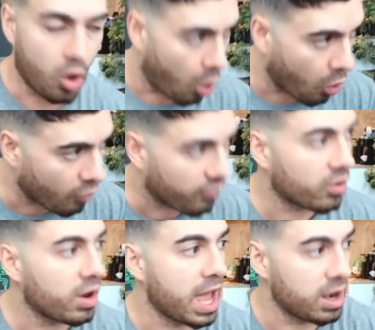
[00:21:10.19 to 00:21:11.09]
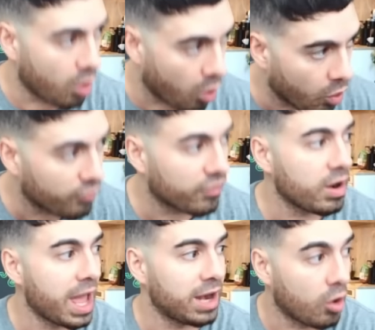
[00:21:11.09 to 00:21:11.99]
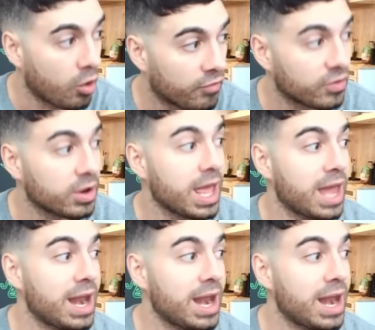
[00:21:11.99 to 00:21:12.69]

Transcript: over and over and over again,